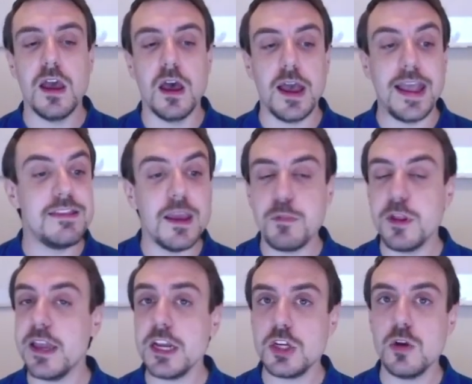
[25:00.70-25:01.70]
and the
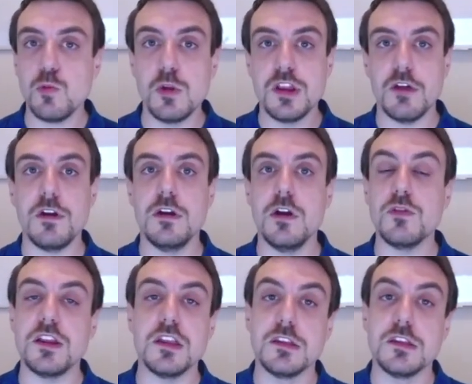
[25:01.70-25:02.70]
application will never
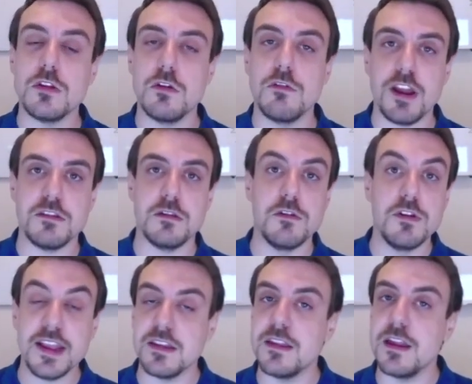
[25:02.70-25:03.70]
know that it's not
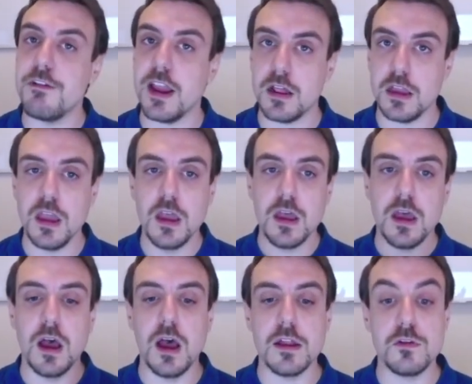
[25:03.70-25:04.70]
connected directly
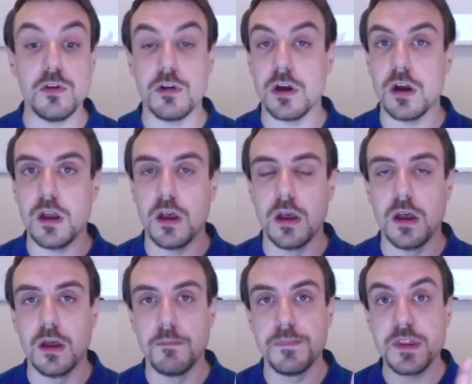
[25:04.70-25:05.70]
to your
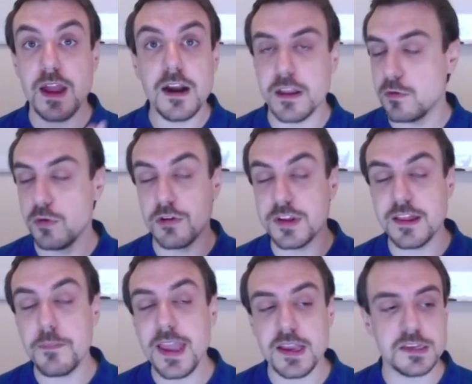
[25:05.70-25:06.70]
target, to your
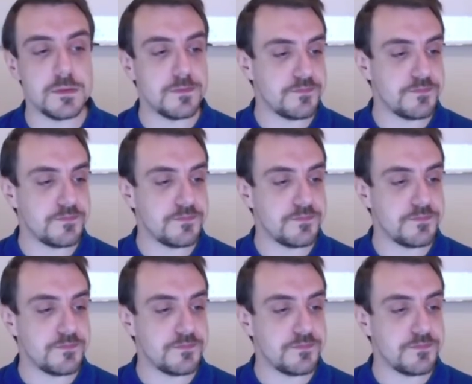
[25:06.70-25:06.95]
database.